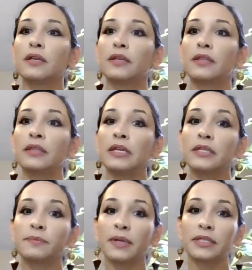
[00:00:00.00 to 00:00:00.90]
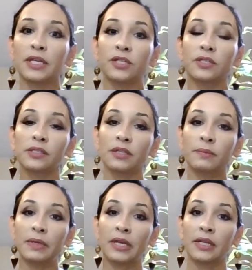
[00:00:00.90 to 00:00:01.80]
these meditations in the
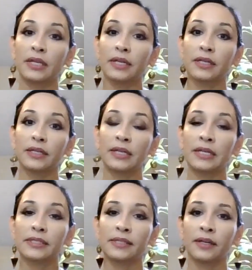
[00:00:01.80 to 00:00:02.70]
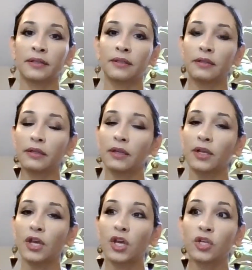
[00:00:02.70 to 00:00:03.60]
beginning, he said,
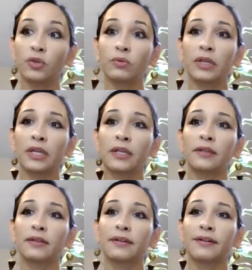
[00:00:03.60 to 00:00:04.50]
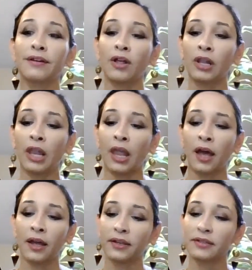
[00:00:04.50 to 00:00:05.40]
you need a
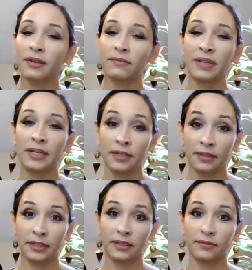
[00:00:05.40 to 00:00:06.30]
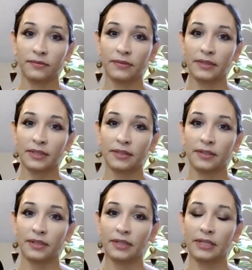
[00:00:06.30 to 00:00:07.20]
lot of healing,
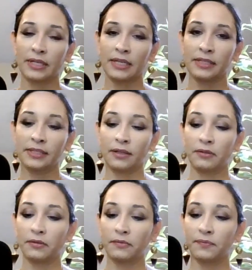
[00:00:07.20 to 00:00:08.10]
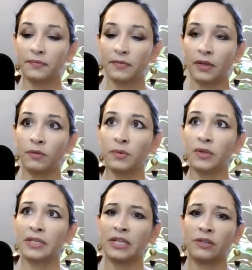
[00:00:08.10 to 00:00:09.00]
he said. I hope you can
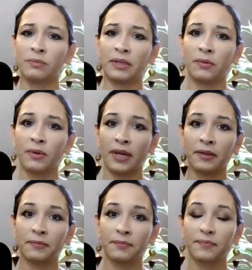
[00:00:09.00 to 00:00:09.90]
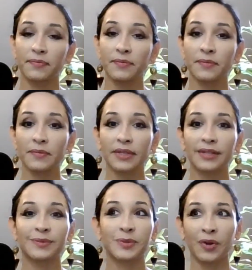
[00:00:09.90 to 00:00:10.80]
hear me okay.
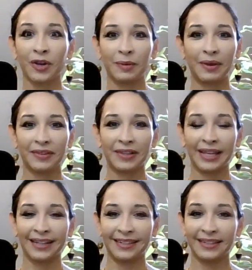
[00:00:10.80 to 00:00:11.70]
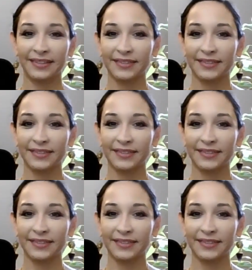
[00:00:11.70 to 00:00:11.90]
Sorry about the lighting.